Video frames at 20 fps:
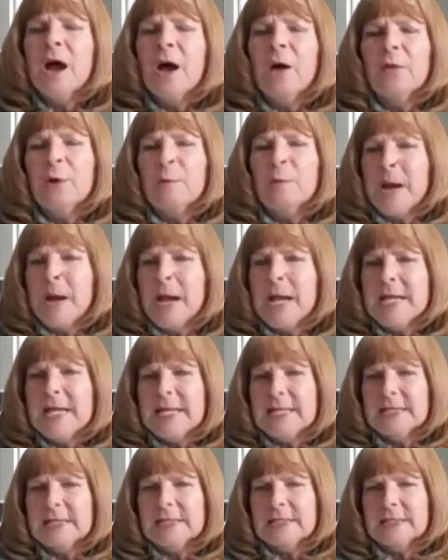although my
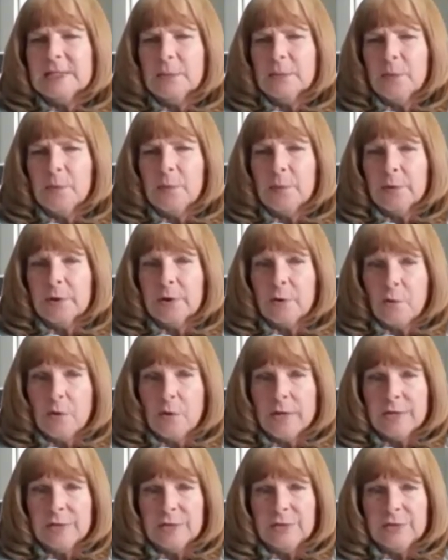guess is that what we're
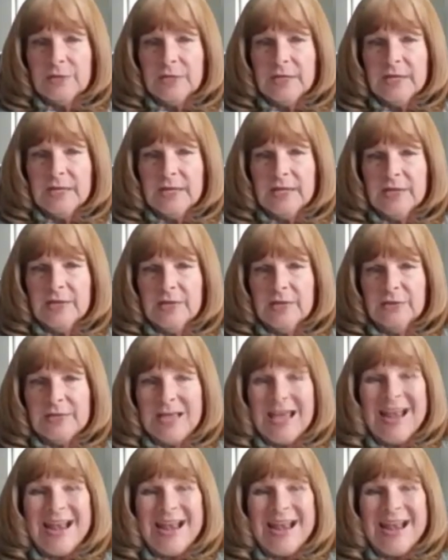going to see is